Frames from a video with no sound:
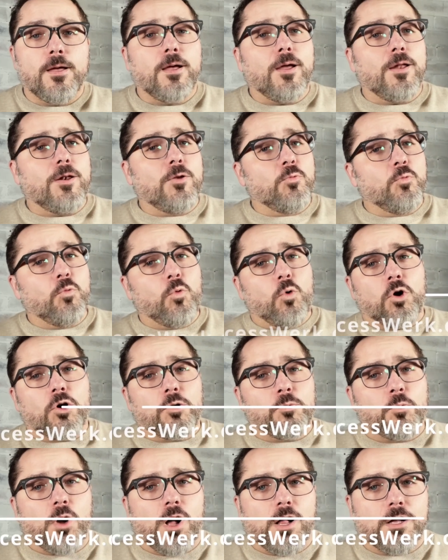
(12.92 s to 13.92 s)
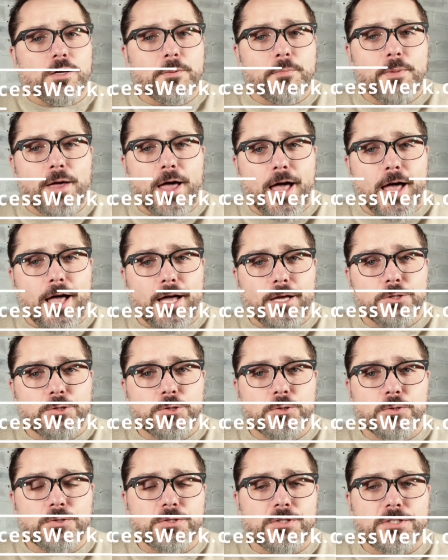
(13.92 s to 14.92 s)
And a warm welcome back
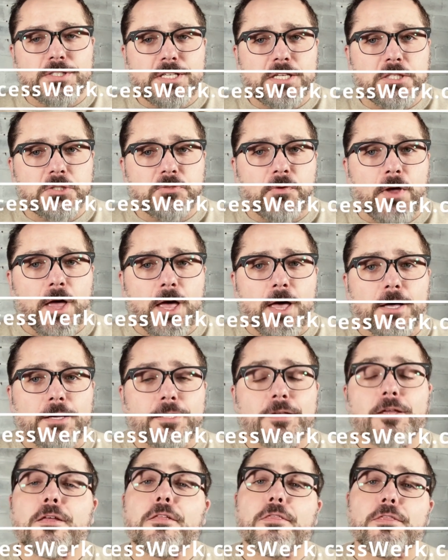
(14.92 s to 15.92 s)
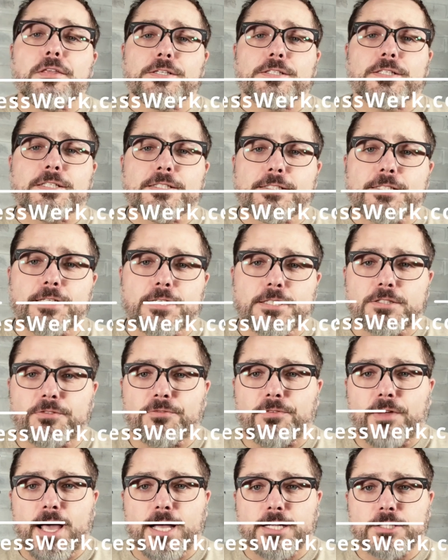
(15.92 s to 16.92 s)
to successWerk, the
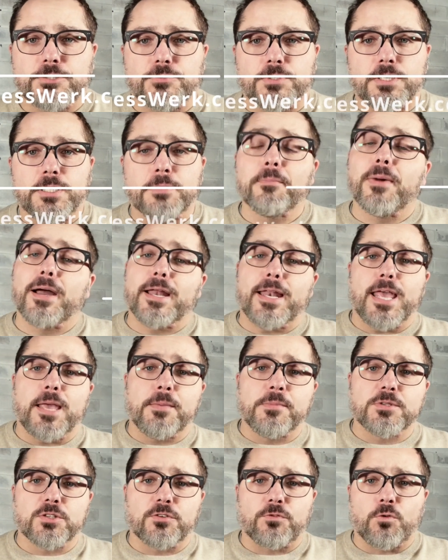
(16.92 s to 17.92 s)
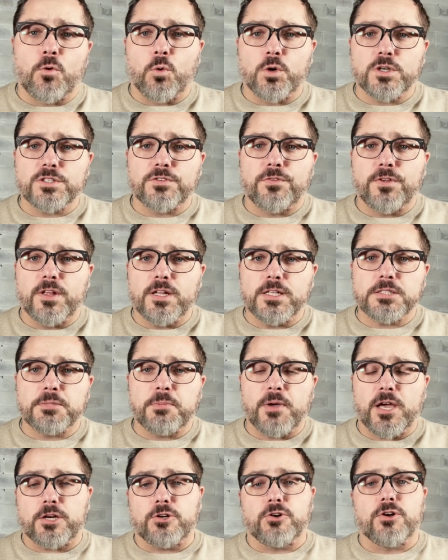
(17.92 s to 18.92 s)
Success Factory. My name is, of course,
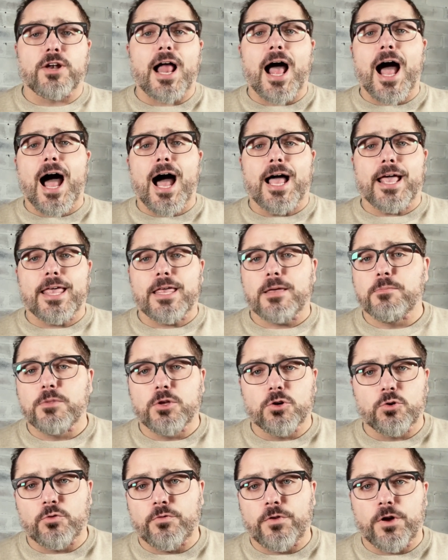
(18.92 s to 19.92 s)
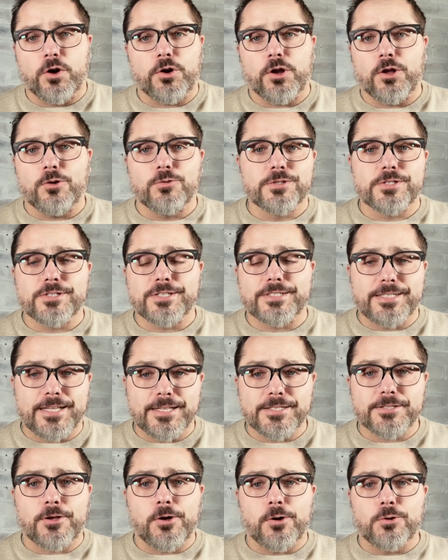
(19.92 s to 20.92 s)
Felix Becker, and I am your very own
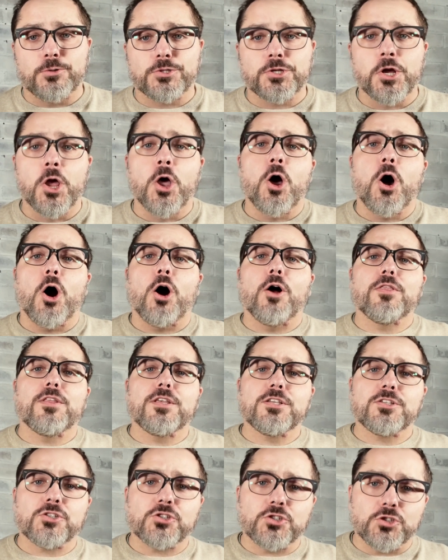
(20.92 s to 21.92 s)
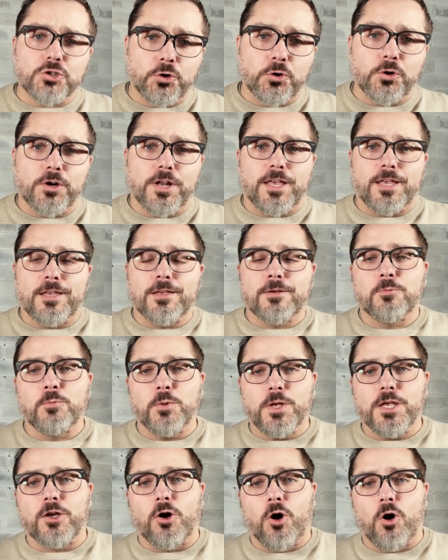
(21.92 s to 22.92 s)
success coach on this journey
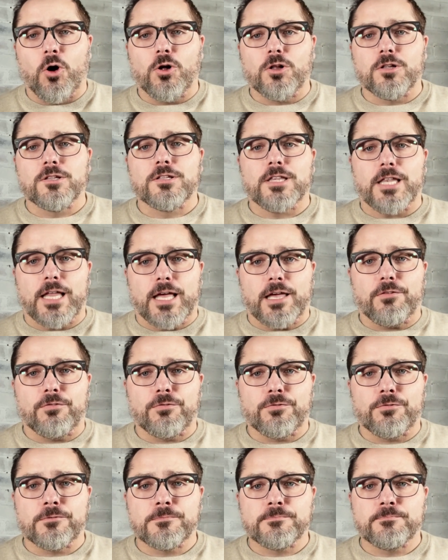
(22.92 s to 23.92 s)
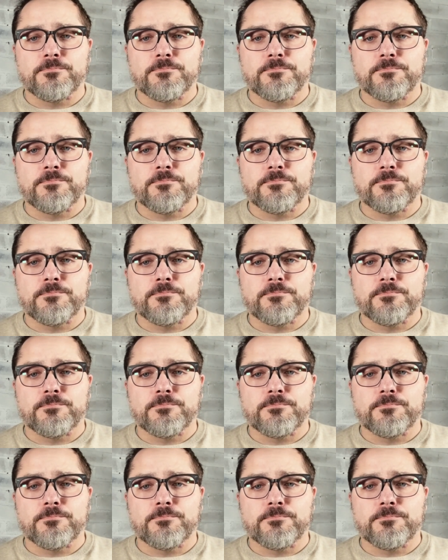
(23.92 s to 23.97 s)
we call life.